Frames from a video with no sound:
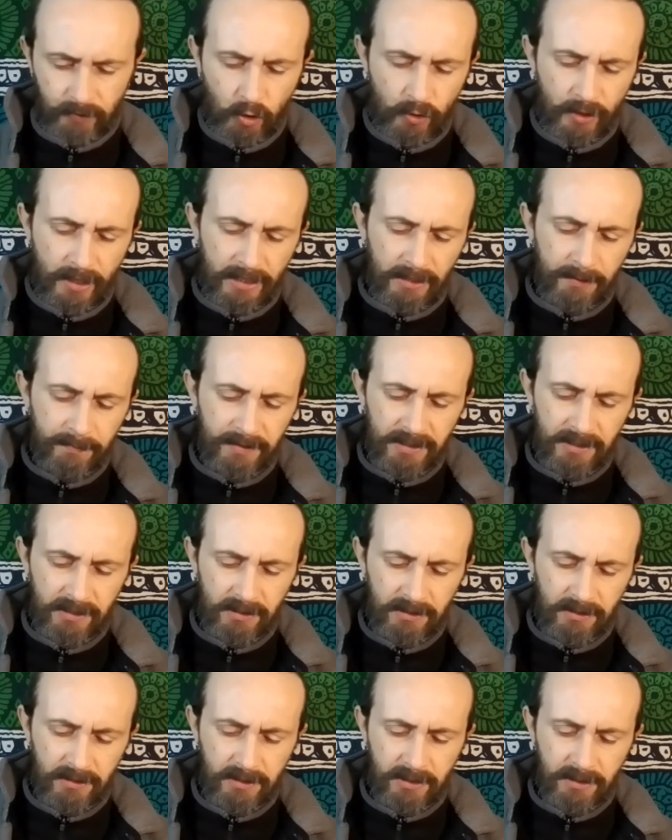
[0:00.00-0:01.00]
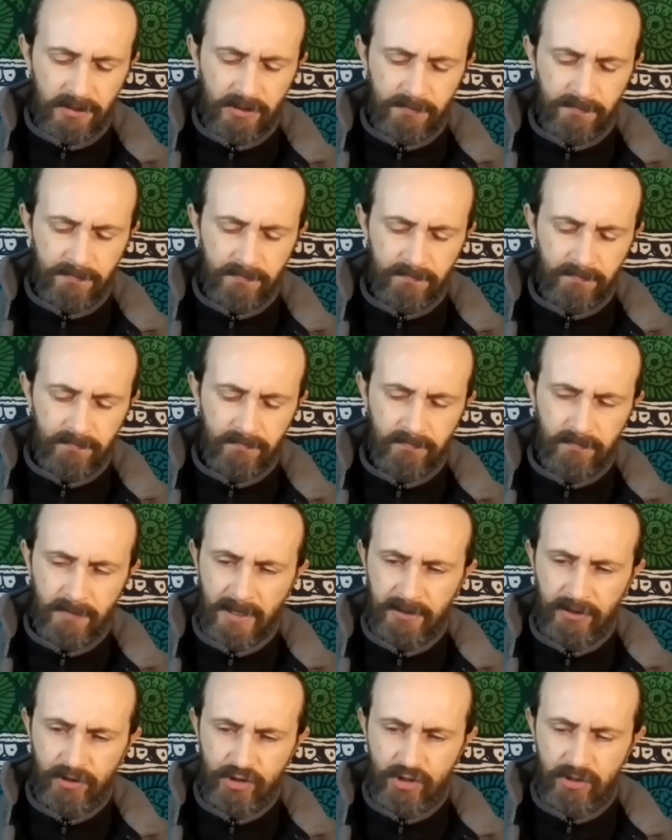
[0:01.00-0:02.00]
Okay, let me get some
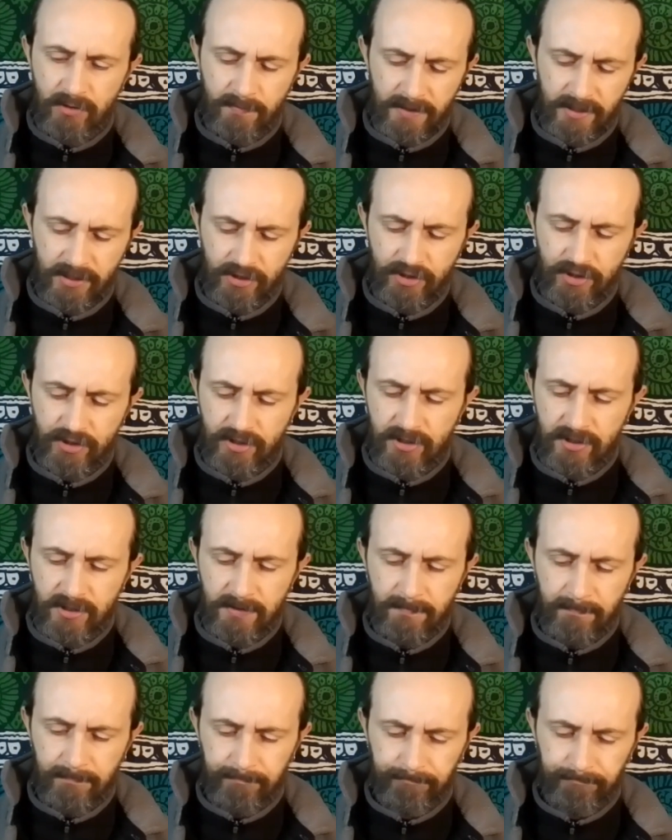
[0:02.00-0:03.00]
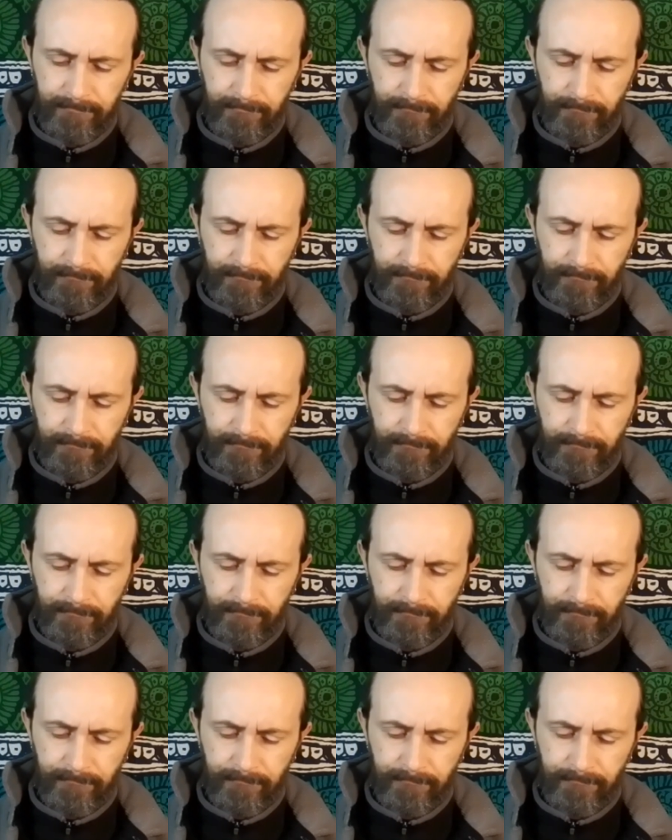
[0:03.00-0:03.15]
additional messages.